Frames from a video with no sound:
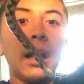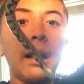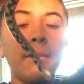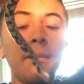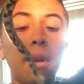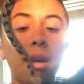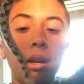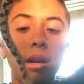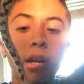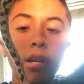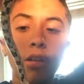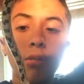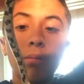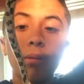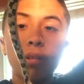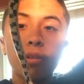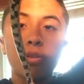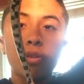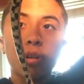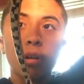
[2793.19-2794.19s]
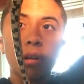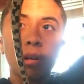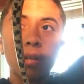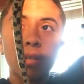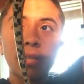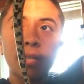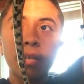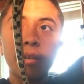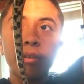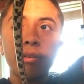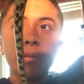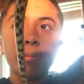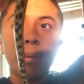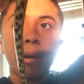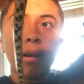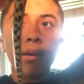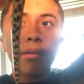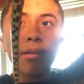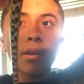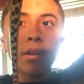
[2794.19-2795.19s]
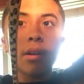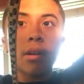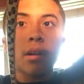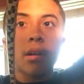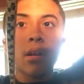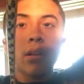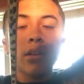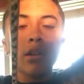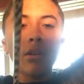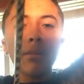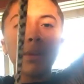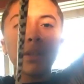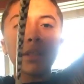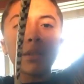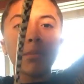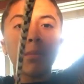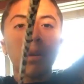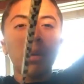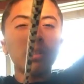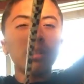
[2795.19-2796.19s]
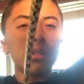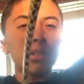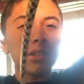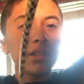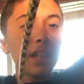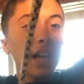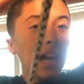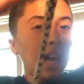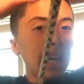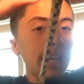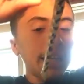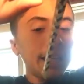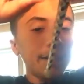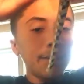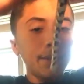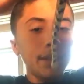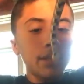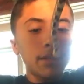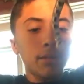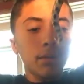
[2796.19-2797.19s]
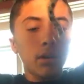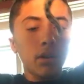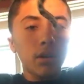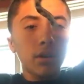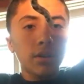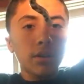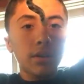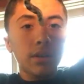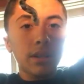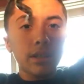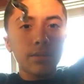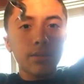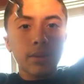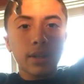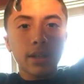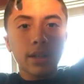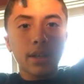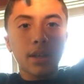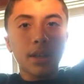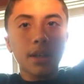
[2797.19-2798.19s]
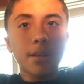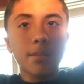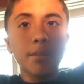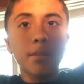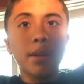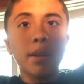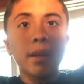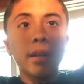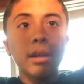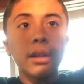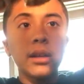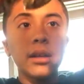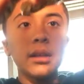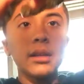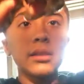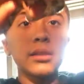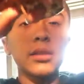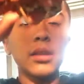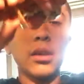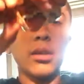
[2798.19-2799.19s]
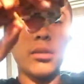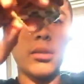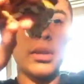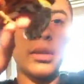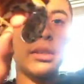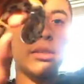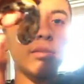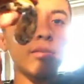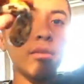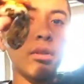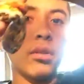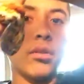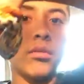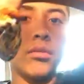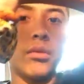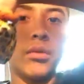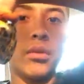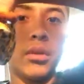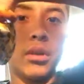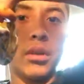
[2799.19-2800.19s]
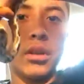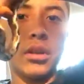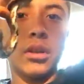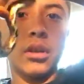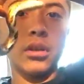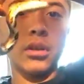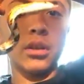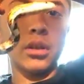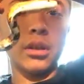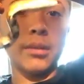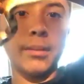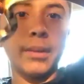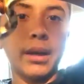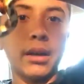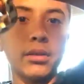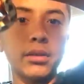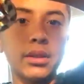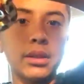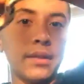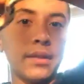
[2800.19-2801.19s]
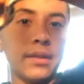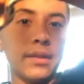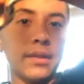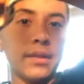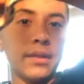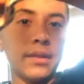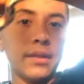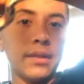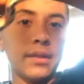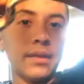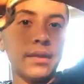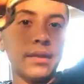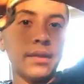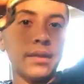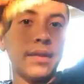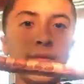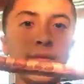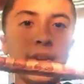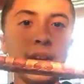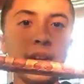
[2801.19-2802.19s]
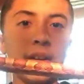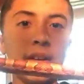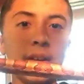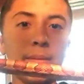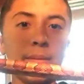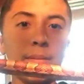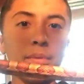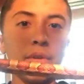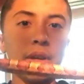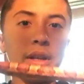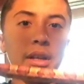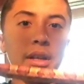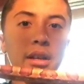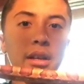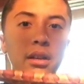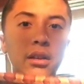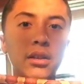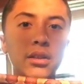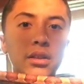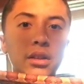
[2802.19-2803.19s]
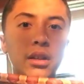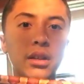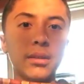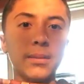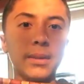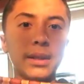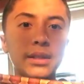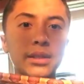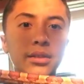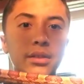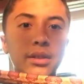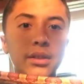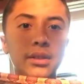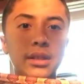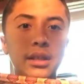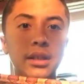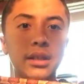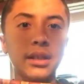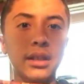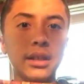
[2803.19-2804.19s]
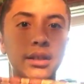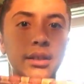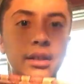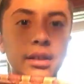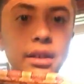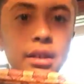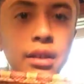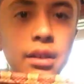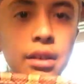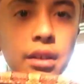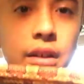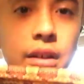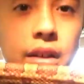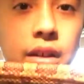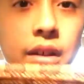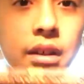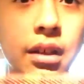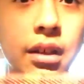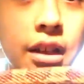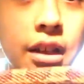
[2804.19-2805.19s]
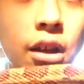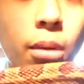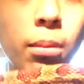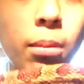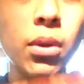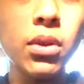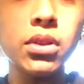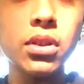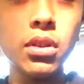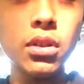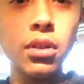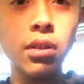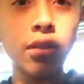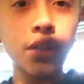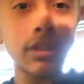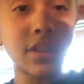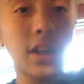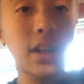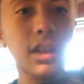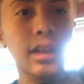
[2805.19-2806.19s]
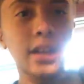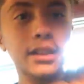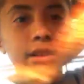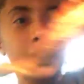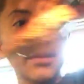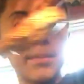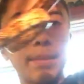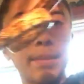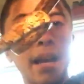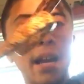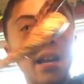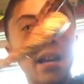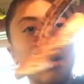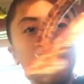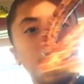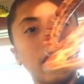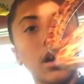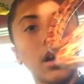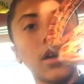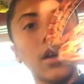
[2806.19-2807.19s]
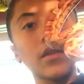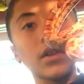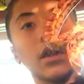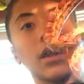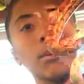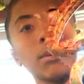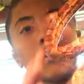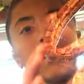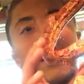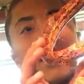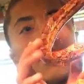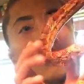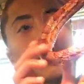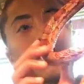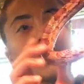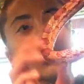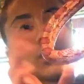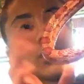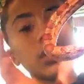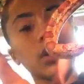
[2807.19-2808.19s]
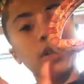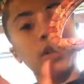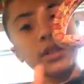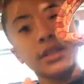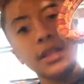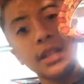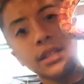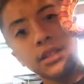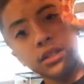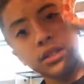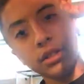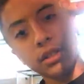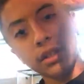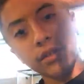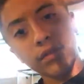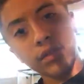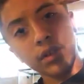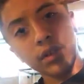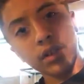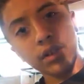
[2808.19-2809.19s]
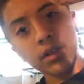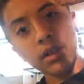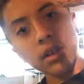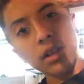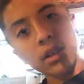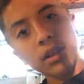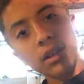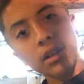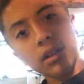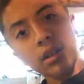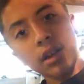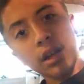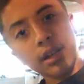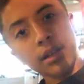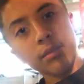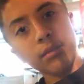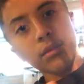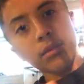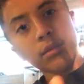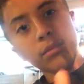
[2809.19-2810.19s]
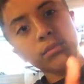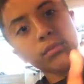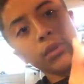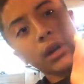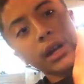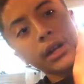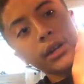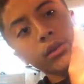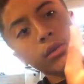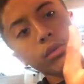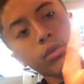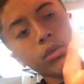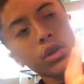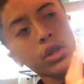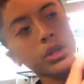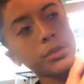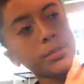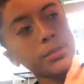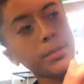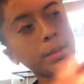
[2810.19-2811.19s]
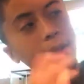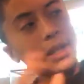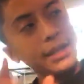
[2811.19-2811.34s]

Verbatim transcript: I'm not 100% sure because he was about a little bit small, just a tiny bit smaller than this when I got him. So he's grown a, a, good amount, but he's got very pretty colors on him, as you can see. Like he almost has got like the pattern of a coppermouth to a certain extent, just different, like brighter orange.